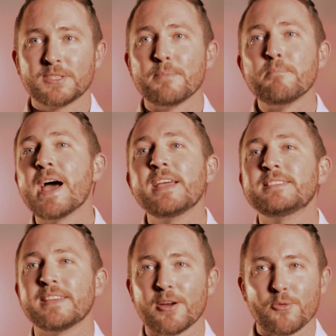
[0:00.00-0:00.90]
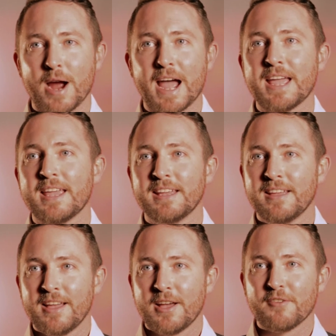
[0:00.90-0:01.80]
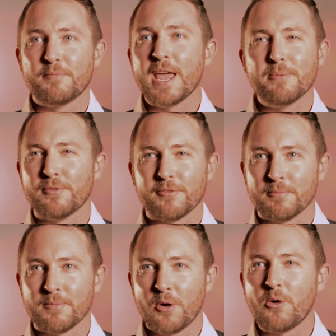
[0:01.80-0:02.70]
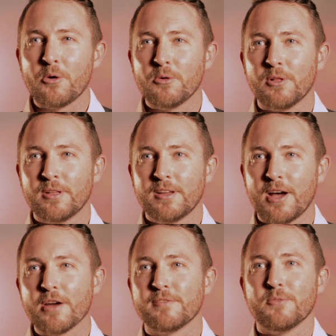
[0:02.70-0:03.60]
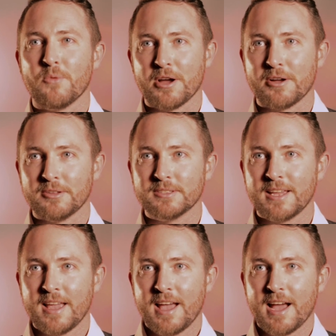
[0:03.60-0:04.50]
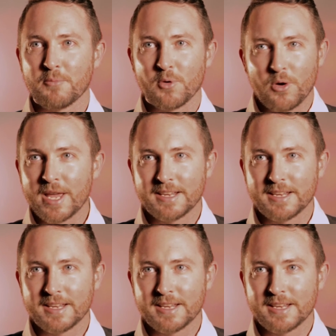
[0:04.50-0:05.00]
amazing array of people from all over the world, and we're all here